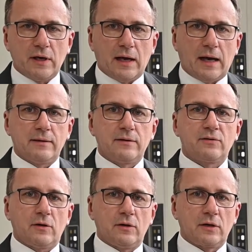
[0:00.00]
So in
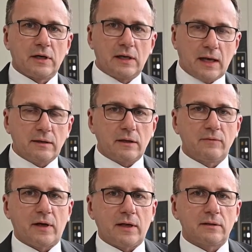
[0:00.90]
this case,
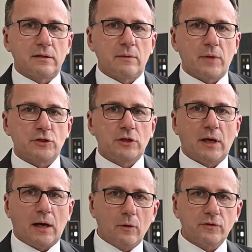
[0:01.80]
this machine
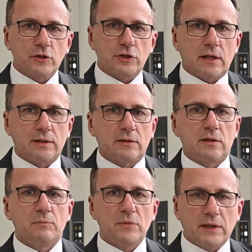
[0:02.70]
is the
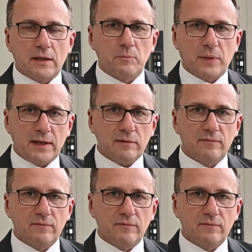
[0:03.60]
smaller version